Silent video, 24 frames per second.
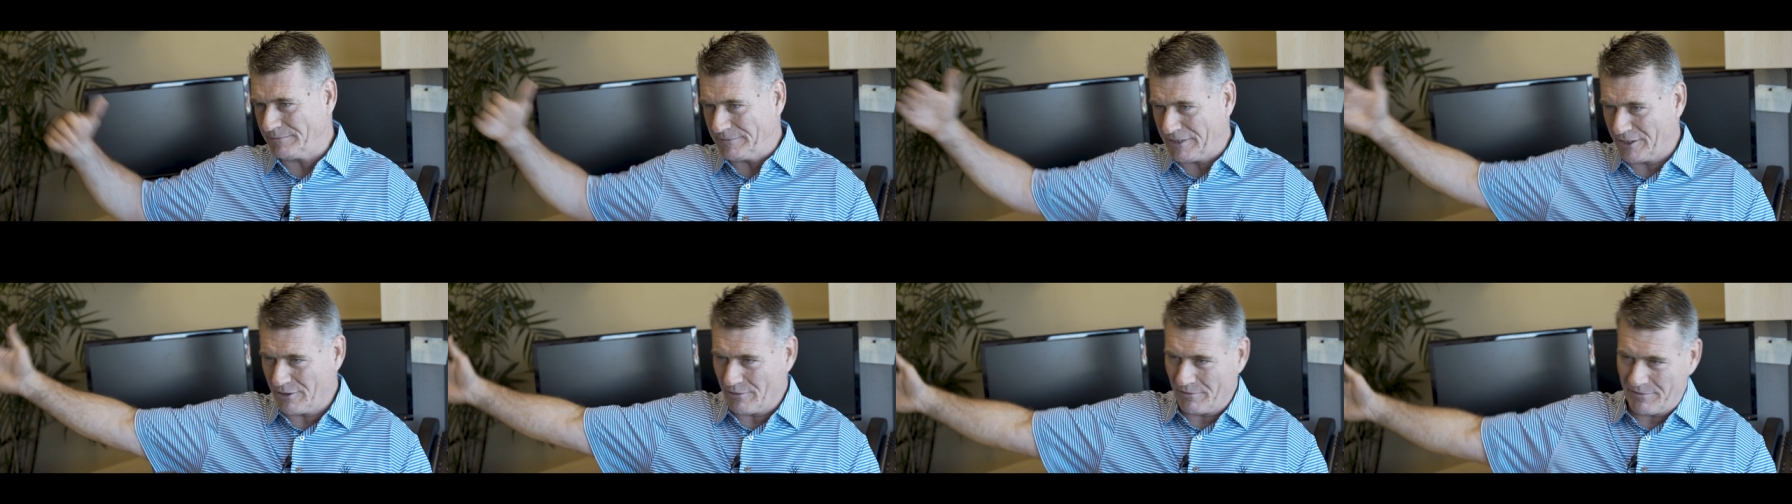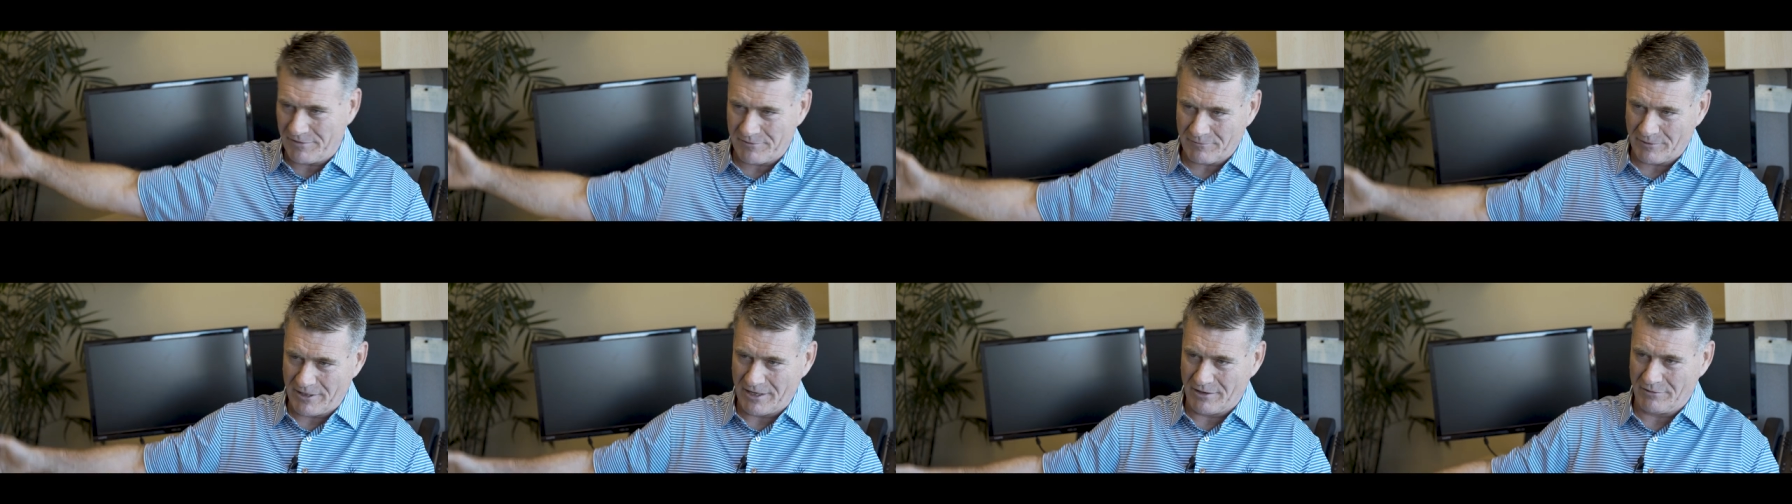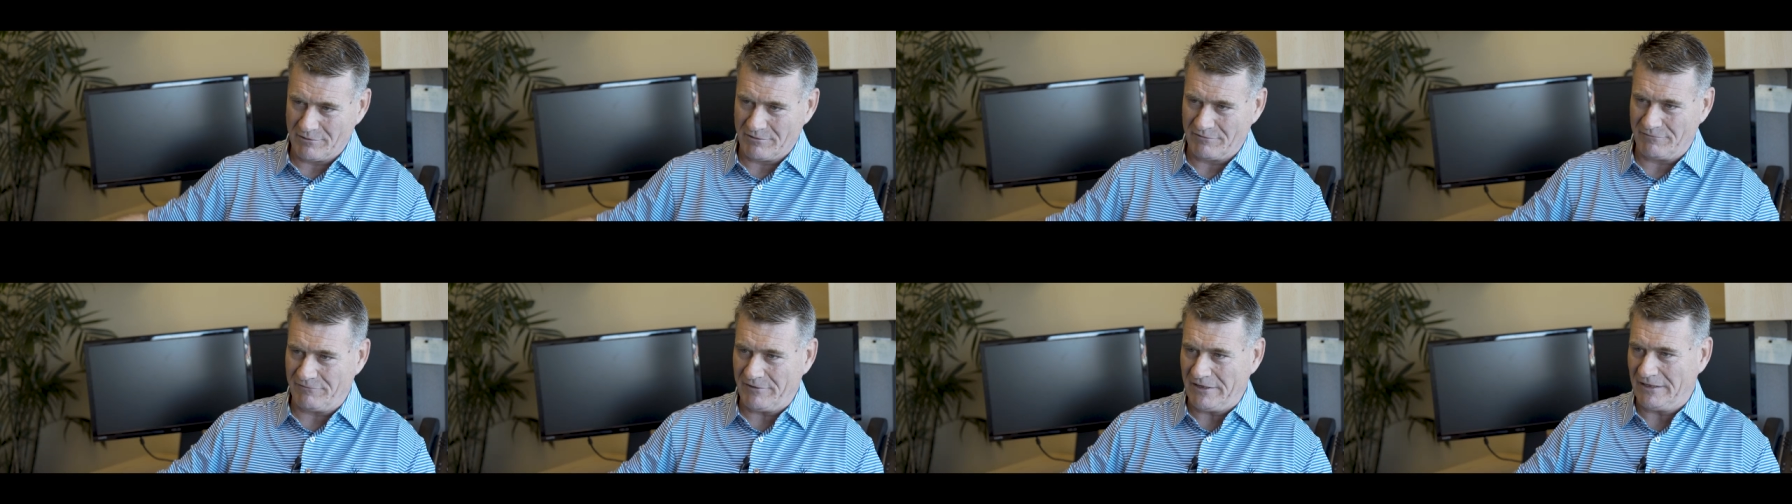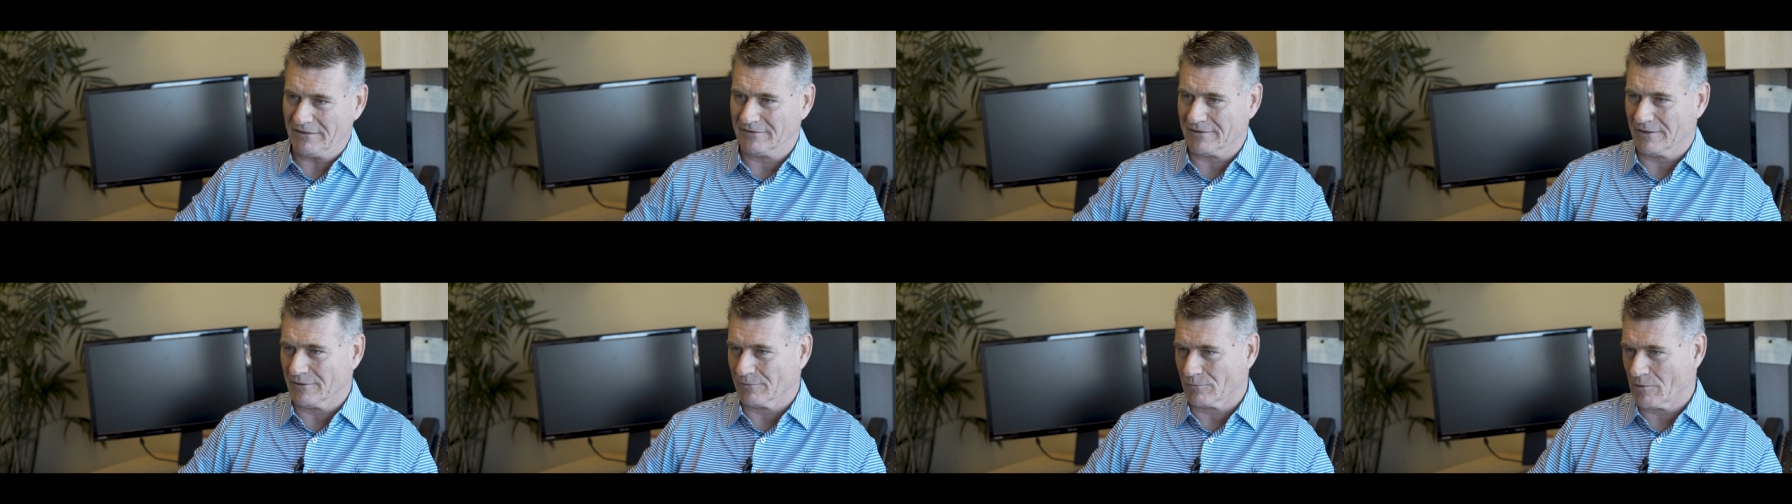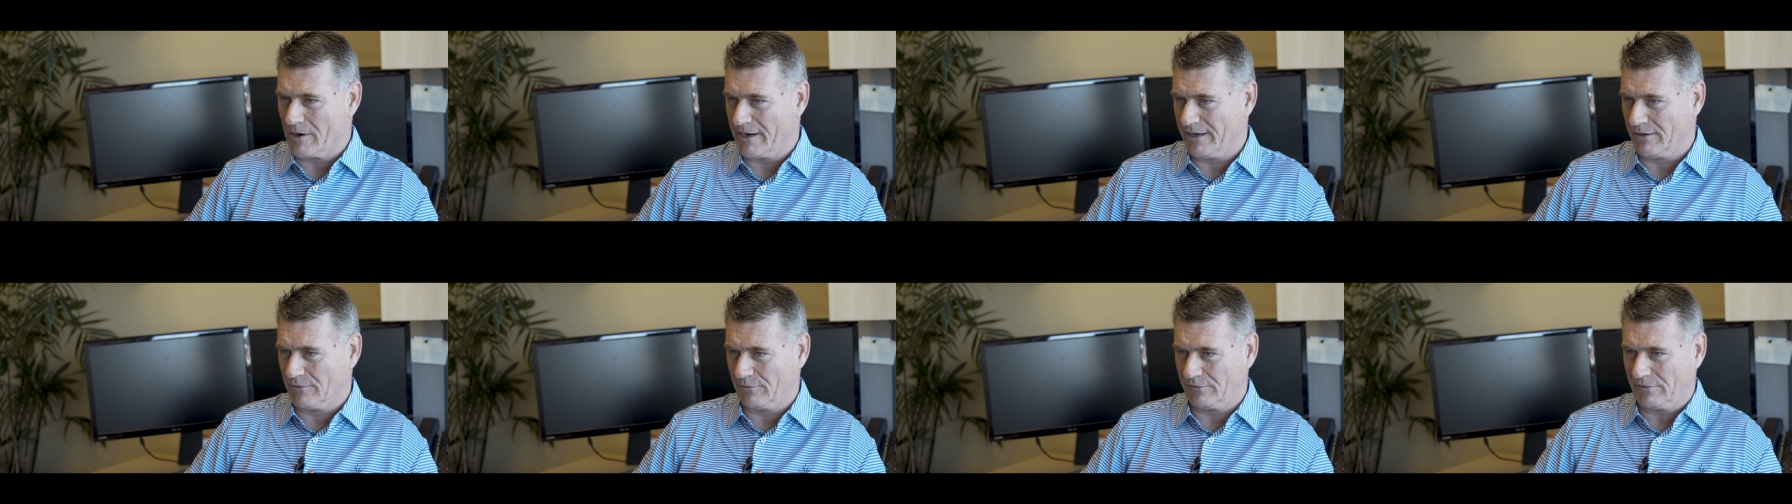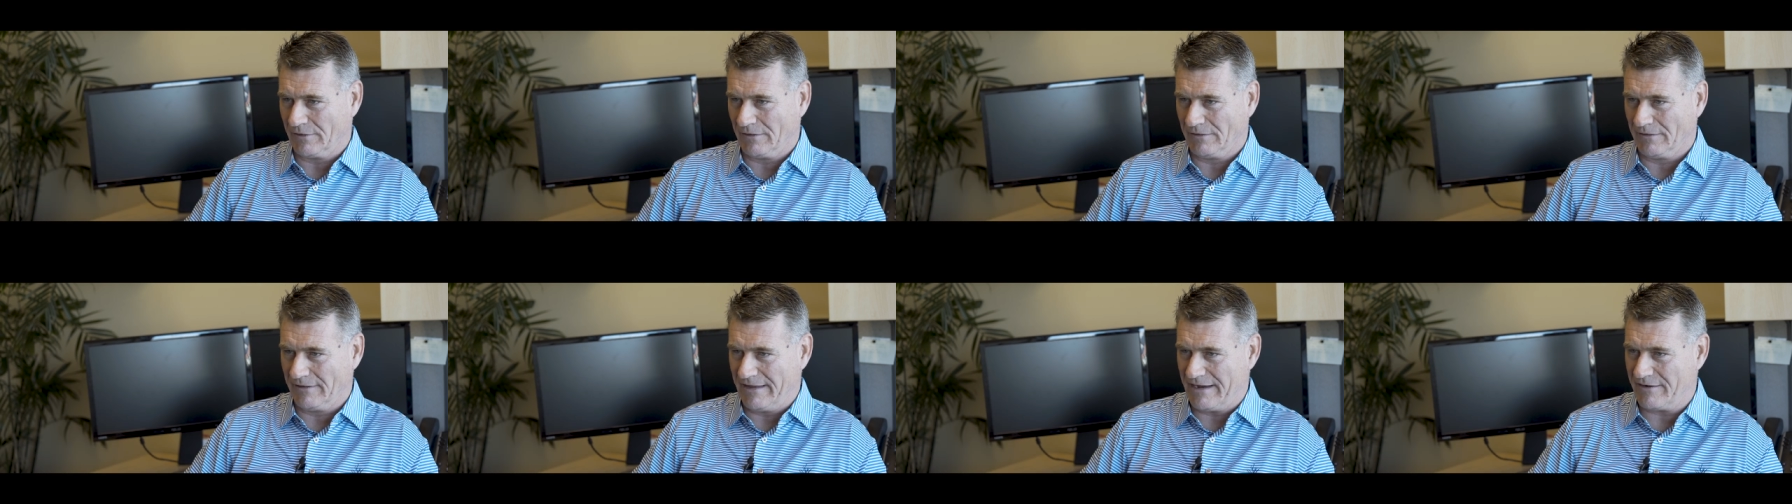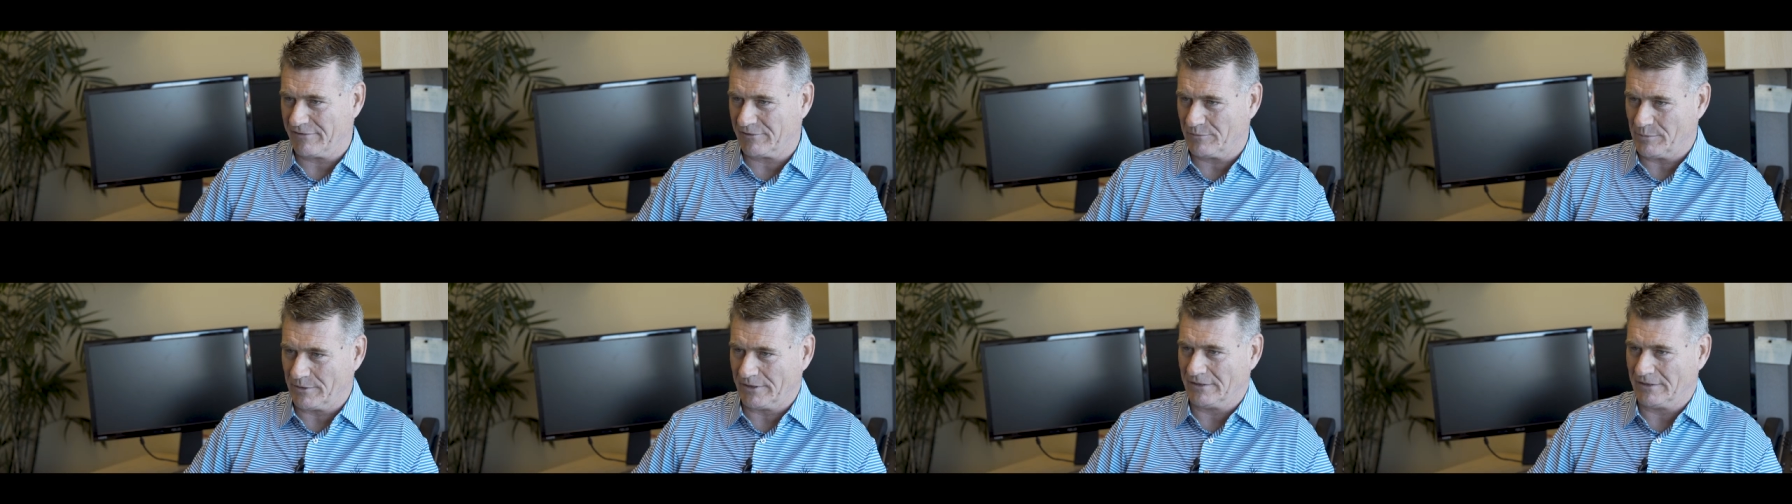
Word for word: you know, 300 feet to the right or to the left,